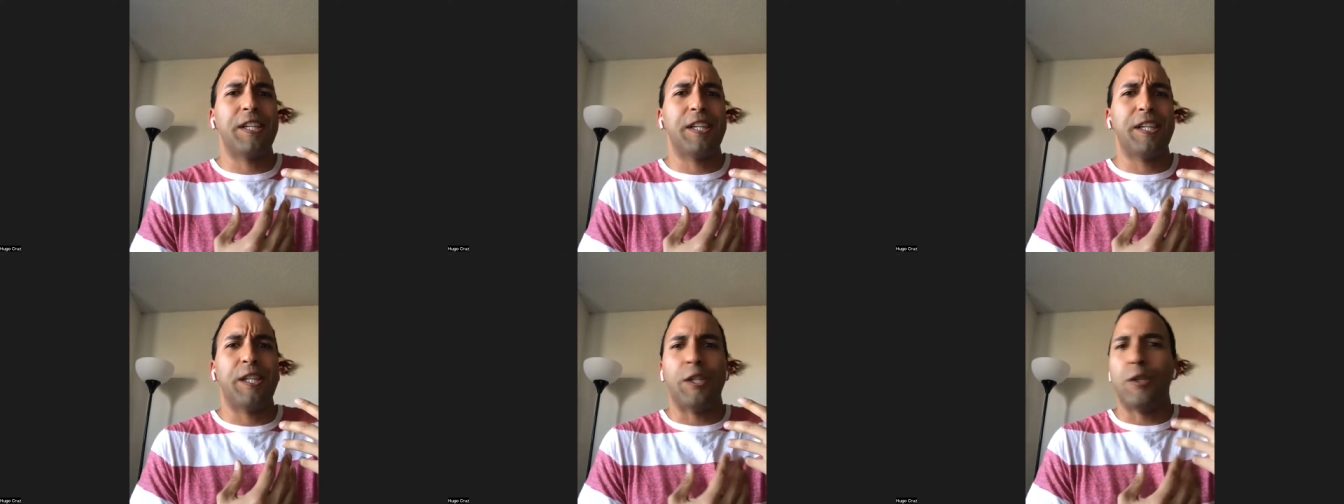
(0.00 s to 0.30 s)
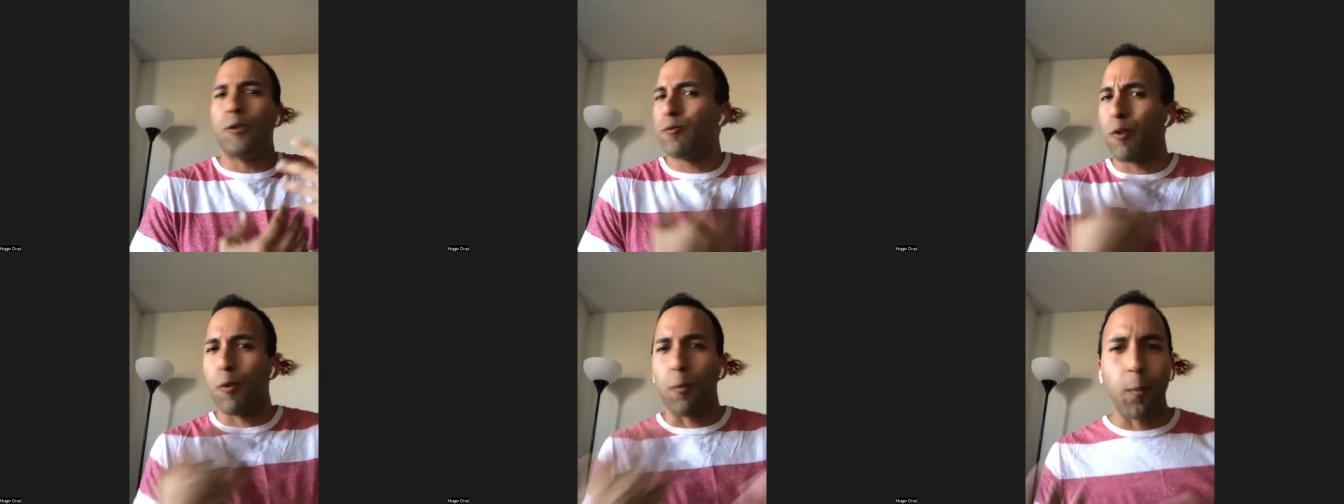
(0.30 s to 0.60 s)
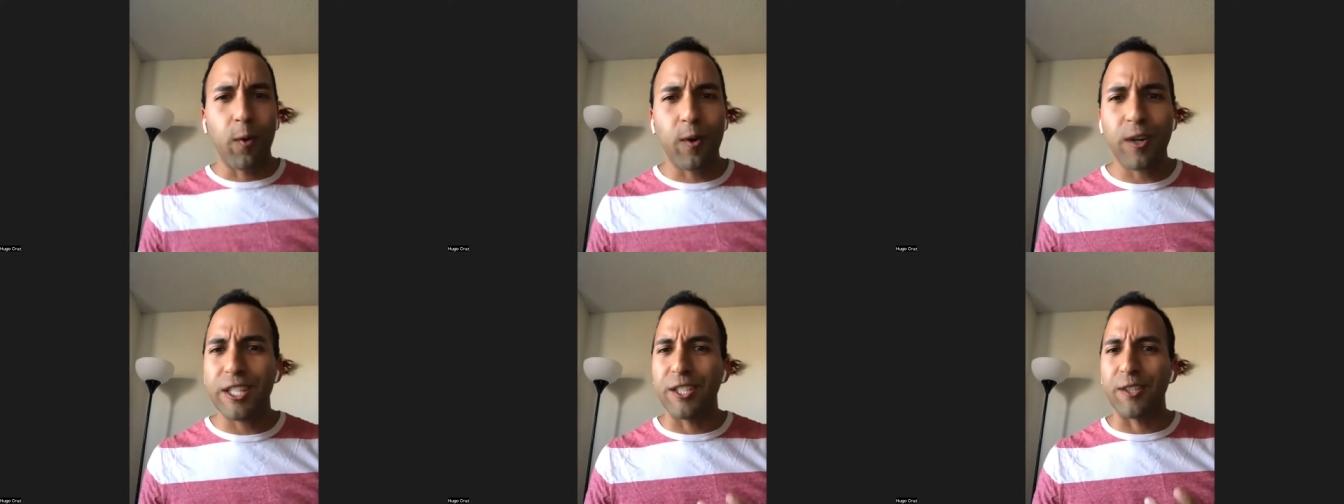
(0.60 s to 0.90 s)
you
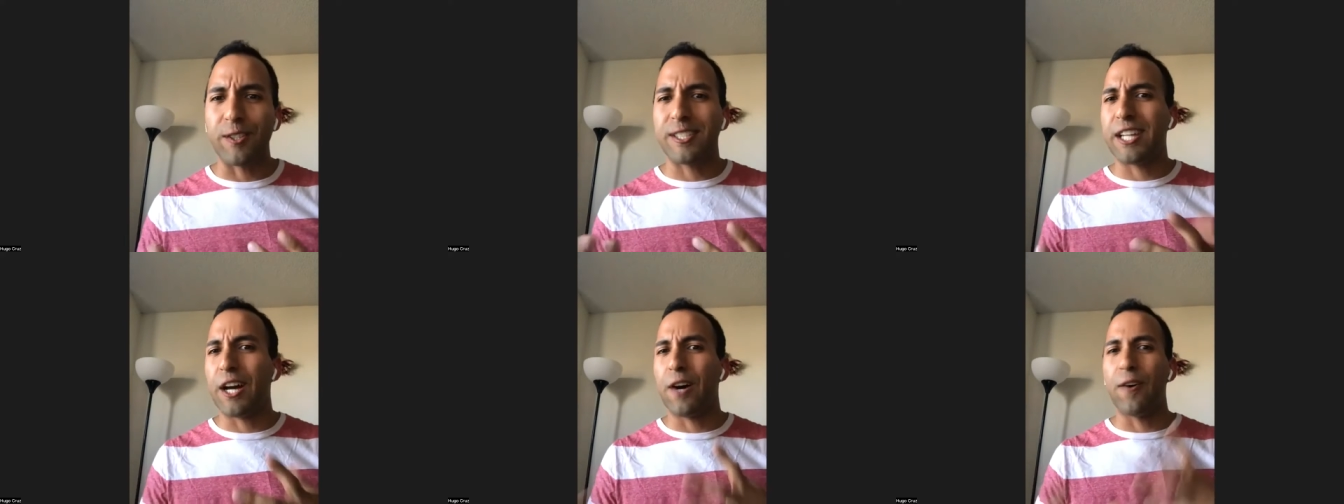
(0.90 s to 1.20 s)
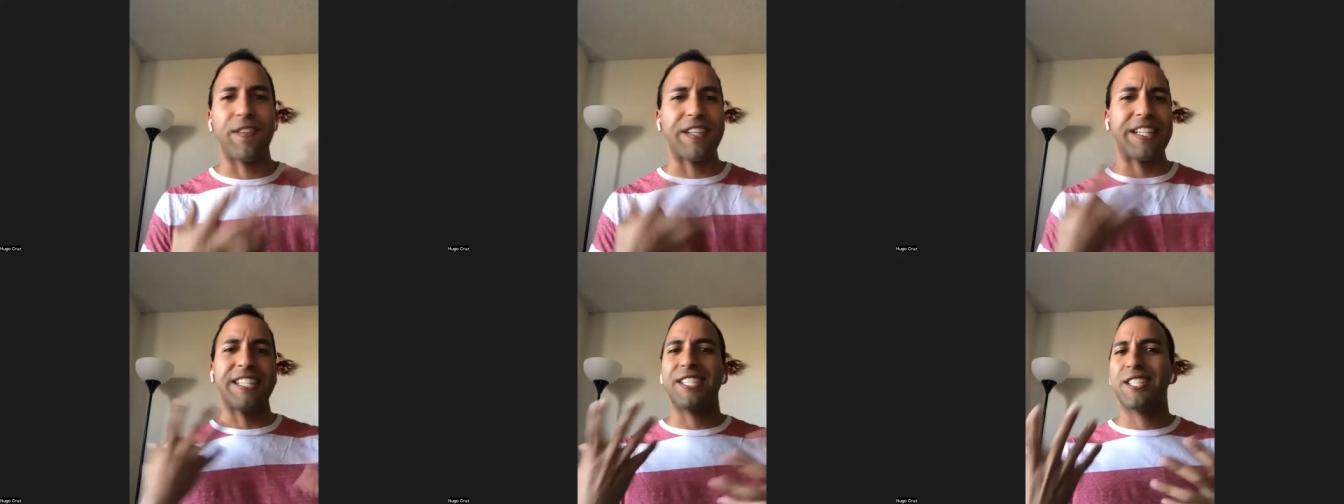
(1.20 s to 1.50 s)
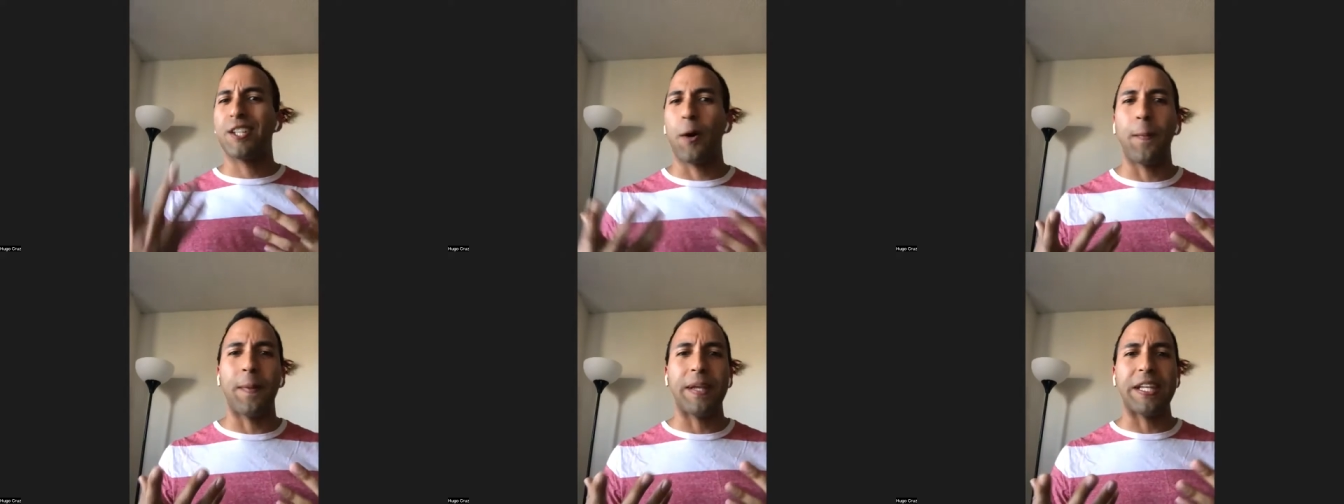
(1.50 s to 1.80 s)
reward yourself in
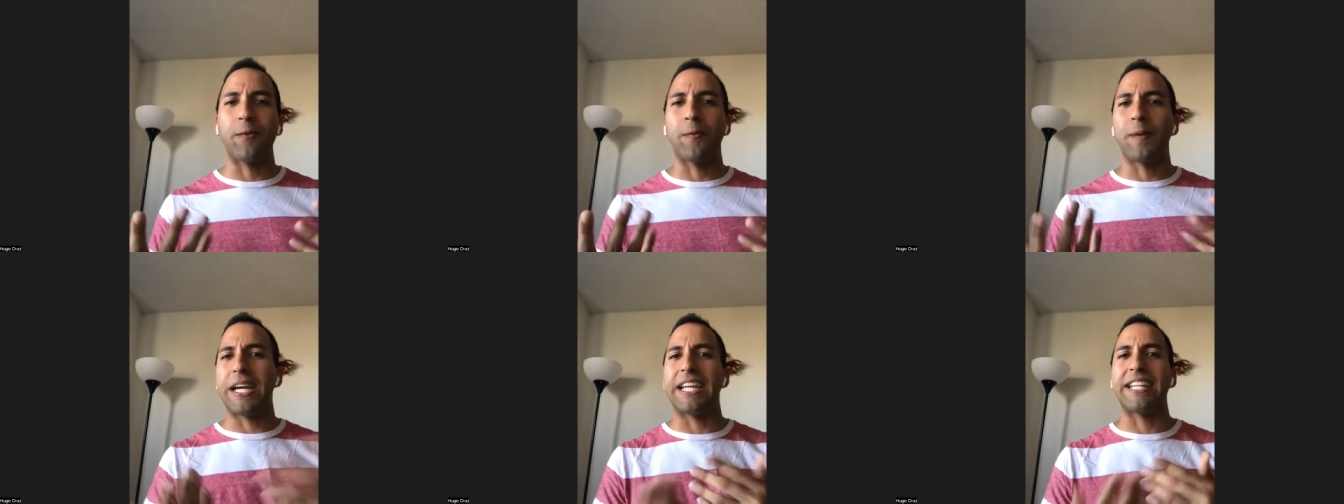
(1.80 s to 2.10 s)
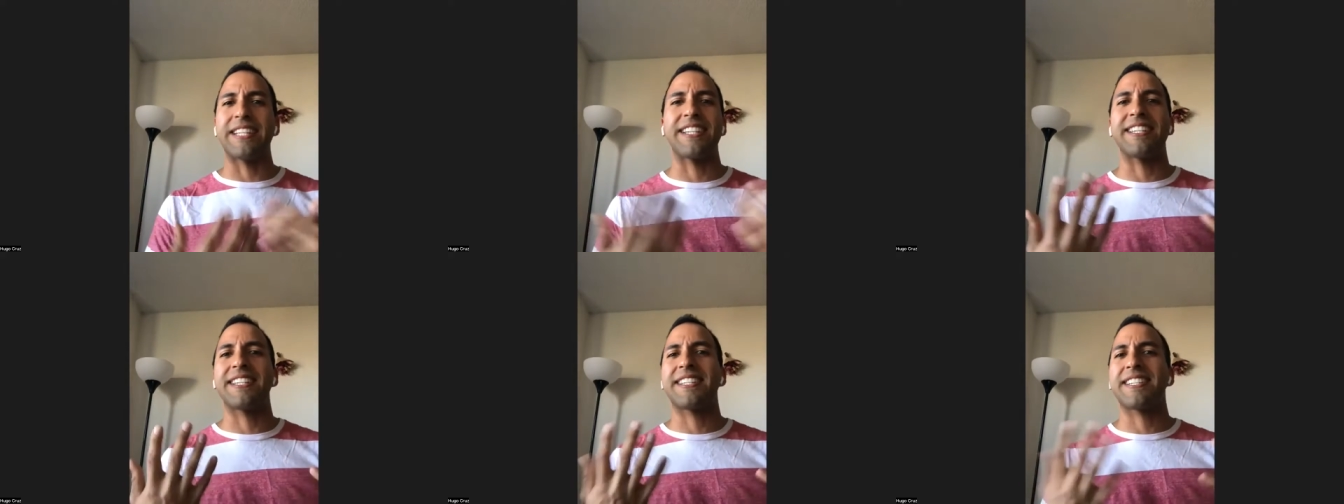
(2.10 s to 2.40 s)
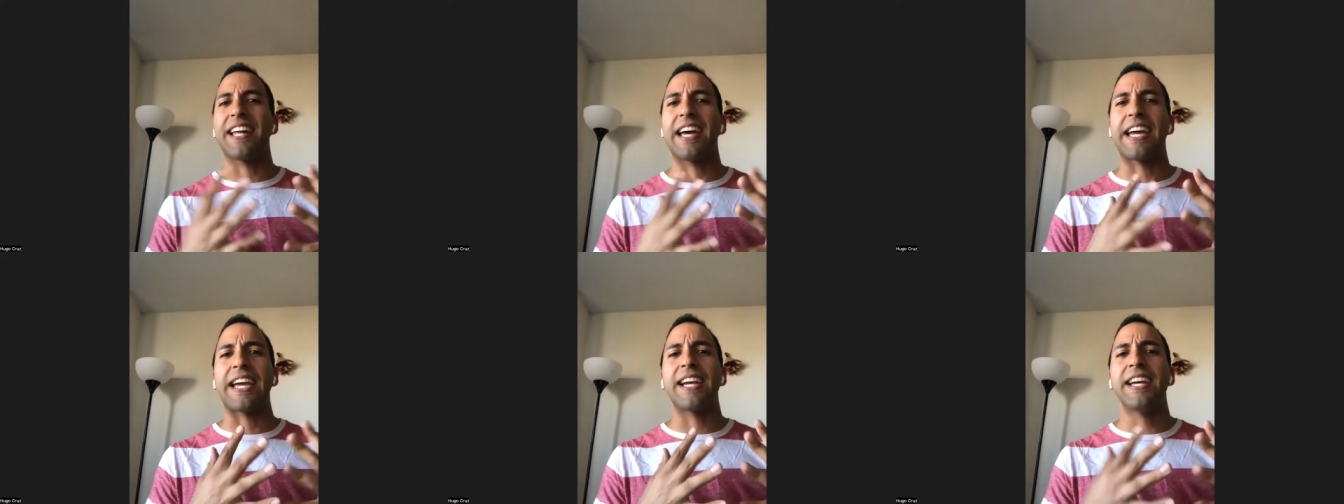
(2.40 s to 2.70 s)
so many ways. It's
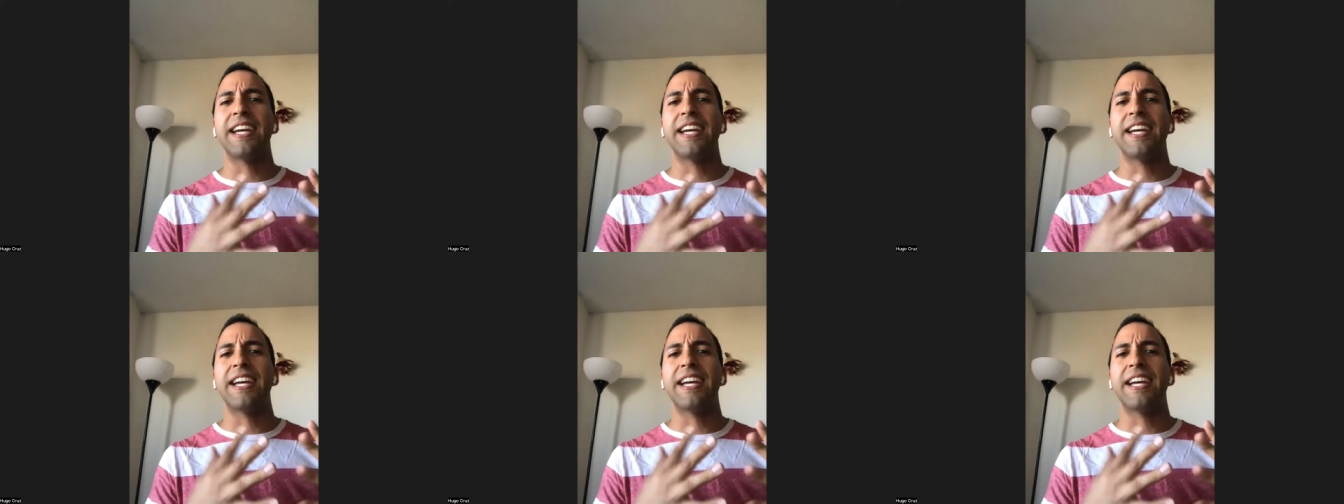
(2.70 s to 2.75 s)
like